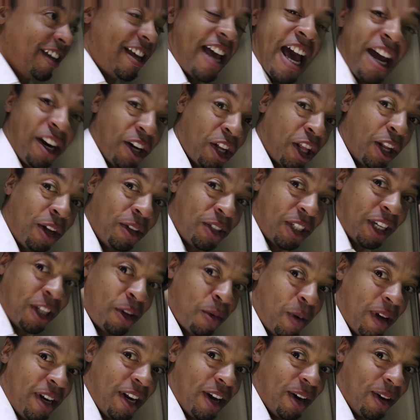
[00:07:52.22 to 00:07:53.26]
and closing the
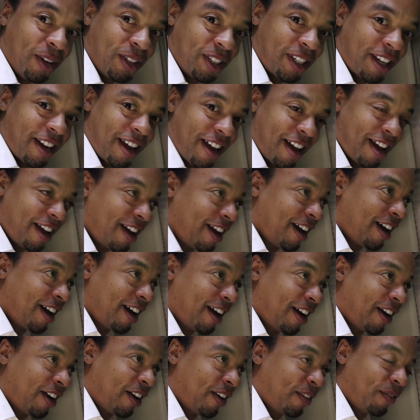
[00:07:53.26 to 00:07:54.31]
windows.
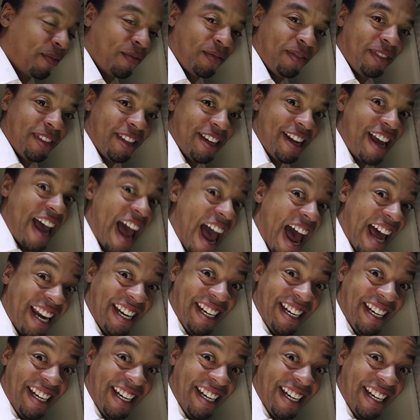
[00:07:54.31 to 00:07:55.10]
At